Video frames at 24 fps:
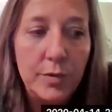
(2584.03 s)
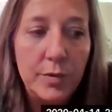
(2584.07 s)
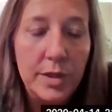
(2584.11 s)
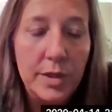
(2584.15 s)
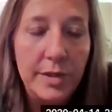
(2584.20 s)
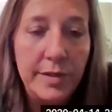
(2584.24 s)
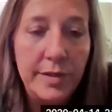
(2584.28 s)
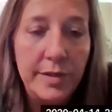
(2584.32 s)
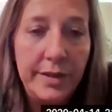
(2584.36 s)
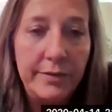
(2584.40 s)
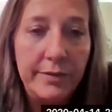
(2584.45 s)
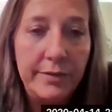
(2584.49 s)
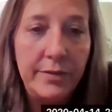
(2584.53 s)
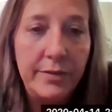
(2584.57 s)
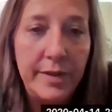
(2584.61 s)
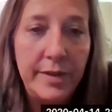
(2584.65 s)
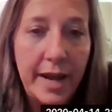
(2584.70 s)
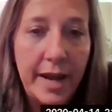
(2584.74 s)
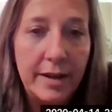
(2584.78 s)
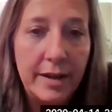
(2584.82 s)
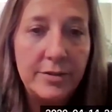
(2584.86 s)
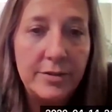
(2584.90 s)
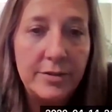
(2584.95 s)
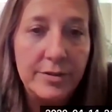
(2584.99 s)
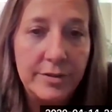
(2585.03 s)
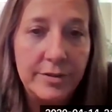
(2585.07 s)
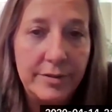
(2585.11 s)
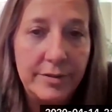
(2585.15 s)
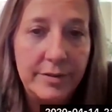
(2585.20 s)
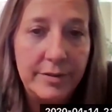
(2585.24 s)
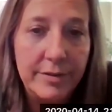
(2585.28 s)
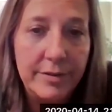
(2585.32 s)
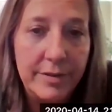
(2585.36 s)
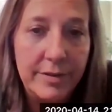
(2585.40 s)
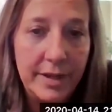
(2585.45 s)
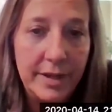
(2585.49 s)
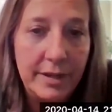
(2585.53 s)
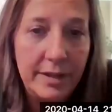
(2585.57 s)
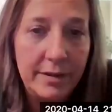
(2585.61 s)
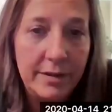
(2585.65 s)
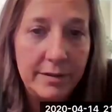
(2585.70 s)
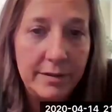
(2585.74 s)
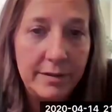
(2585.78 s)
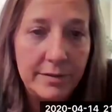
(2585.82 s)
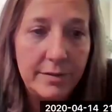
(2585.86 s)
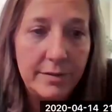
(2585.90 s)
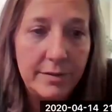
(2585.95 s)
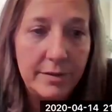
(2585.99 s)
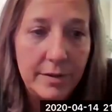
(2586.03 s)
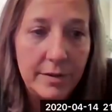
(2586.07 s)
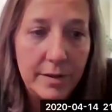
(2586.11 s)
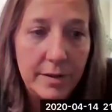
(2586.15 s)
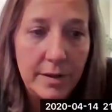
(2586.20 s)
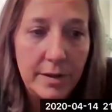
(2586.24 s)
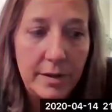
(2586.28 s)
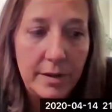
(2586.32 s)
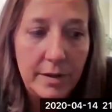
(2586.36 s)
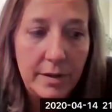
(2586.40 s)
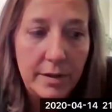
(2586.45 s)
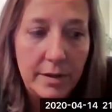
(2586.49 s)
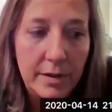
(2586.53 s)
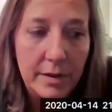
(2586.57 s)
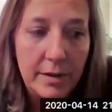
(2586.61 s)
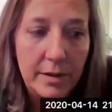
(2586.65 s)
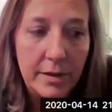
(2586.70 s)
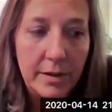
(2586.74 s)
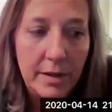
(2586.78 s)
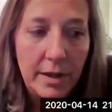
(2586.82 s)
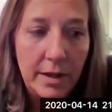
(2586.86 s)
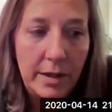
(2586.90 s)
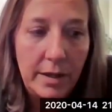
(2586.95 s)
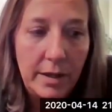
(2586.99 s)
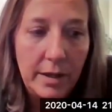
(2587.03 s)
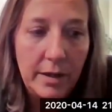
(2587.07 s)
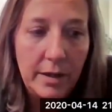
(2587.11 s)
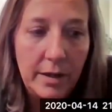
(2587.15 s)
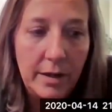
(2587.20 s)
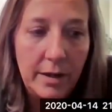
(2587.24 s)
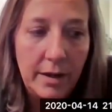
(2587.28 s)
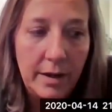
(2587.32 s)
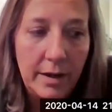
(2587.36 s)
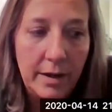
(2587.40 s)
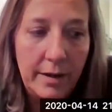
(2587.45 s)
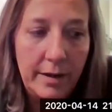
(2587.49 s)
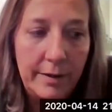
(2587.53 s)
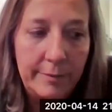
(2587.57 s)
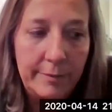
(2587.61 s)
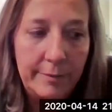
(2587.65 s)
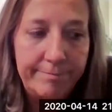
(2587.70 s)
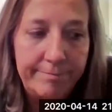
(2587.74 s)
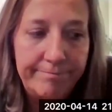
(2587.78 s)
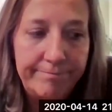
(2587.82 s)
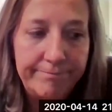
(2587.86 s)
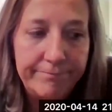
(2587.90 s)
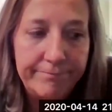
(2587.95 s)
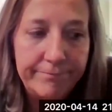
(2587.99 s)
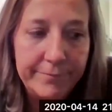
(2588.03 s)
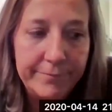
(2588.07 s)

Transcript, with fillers: in these national things. Um,